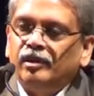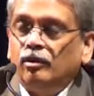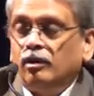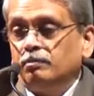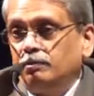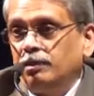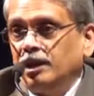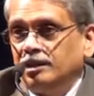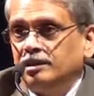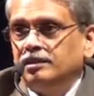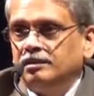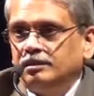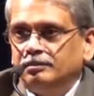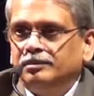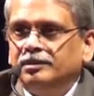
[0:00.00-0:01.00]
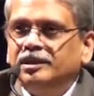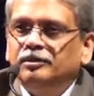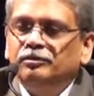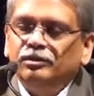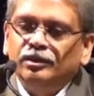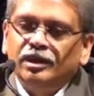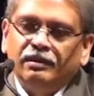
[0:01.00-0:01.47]
or plus,
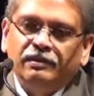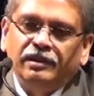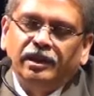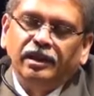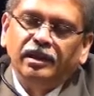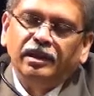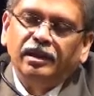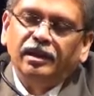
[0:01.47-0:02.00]
if you have a